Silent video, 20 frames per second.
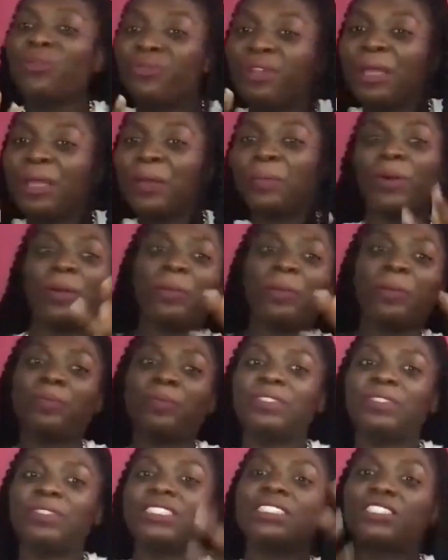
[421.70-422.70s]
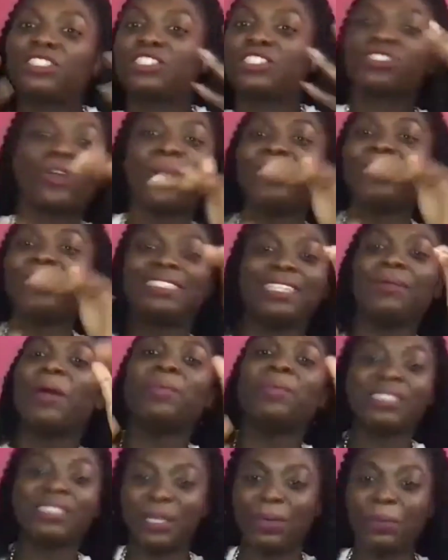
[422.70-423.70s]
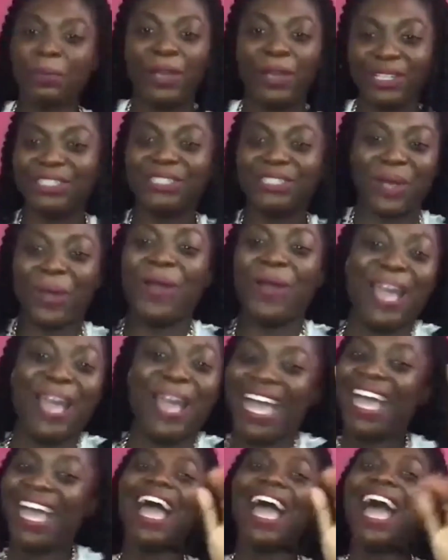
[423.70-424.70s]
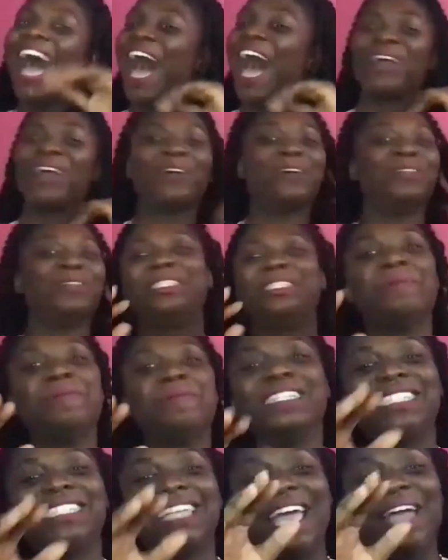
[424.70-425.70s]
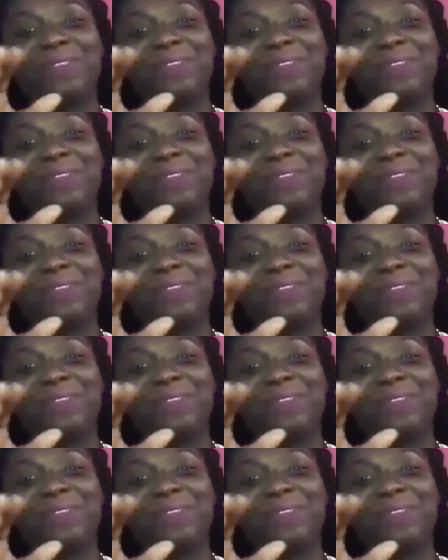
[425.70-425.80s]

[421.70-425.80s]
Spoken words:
but just going deep. I'm a deep person, so I go deep into everything.